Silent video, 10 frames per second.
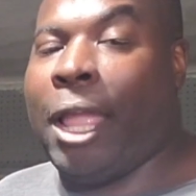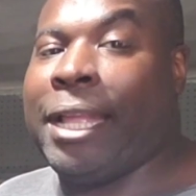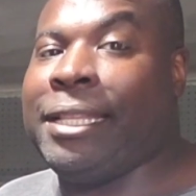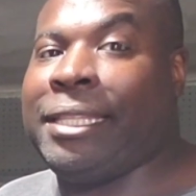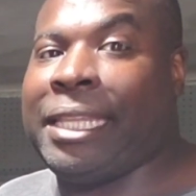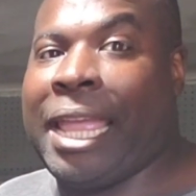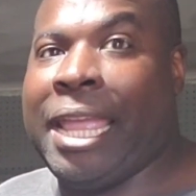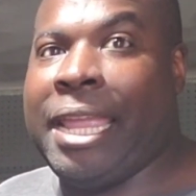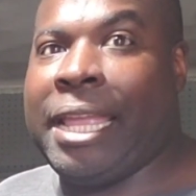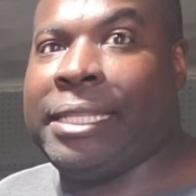I can
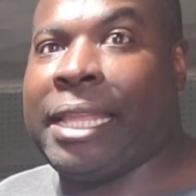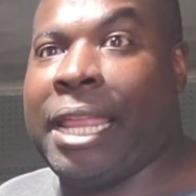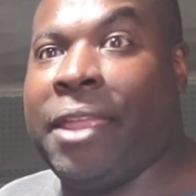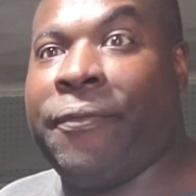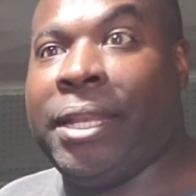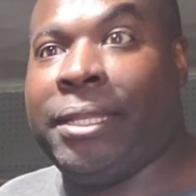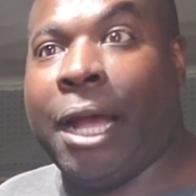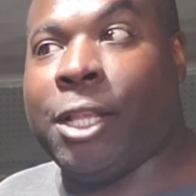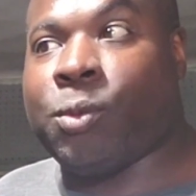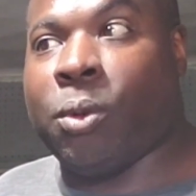say is that if it
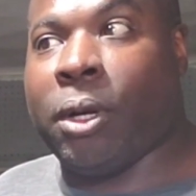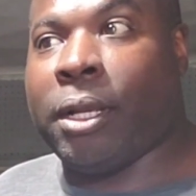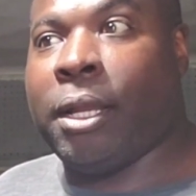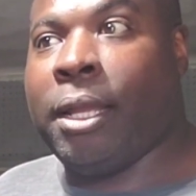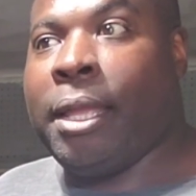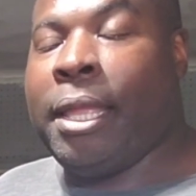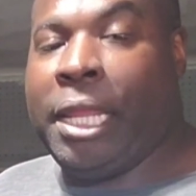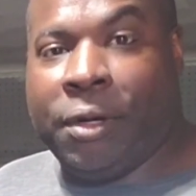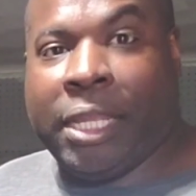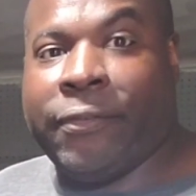does work,
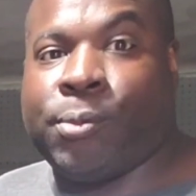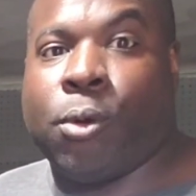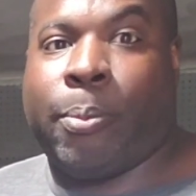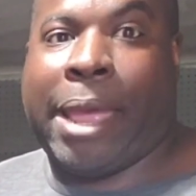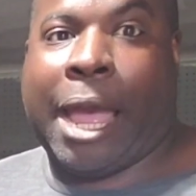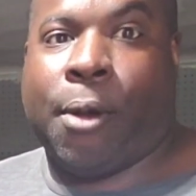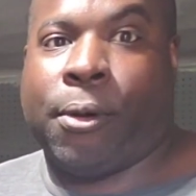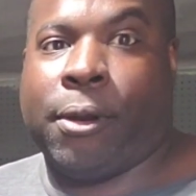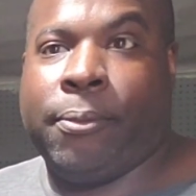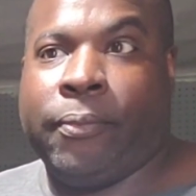it'll give us more
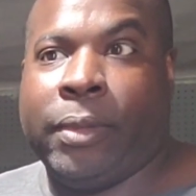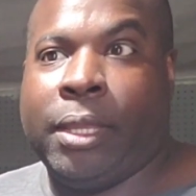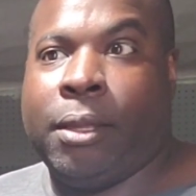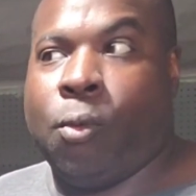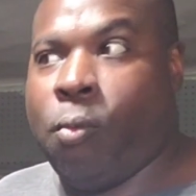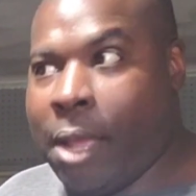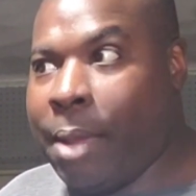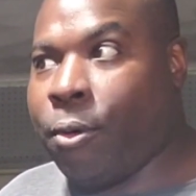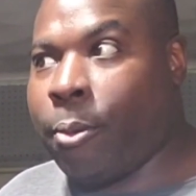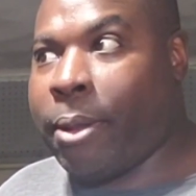power, way
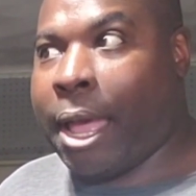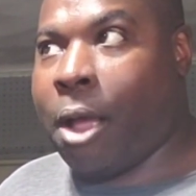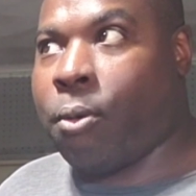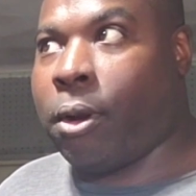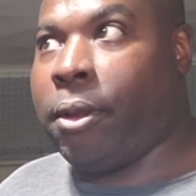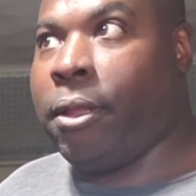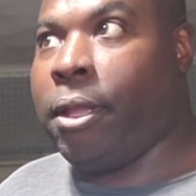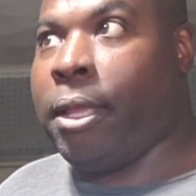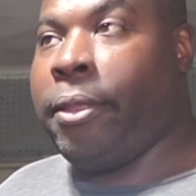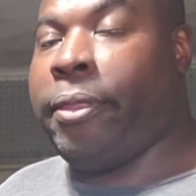more power
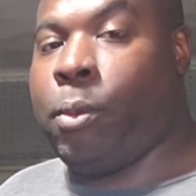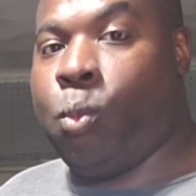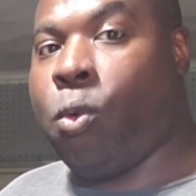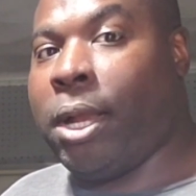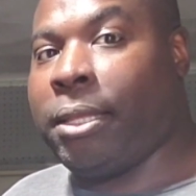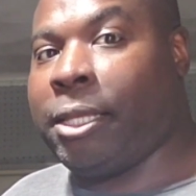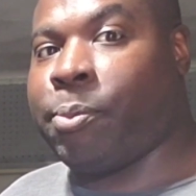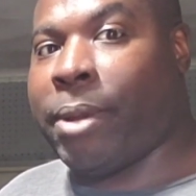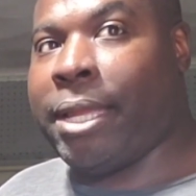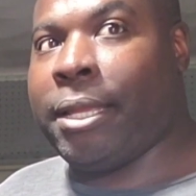than what this
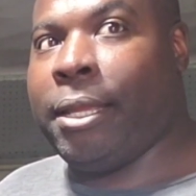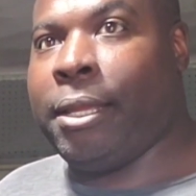bike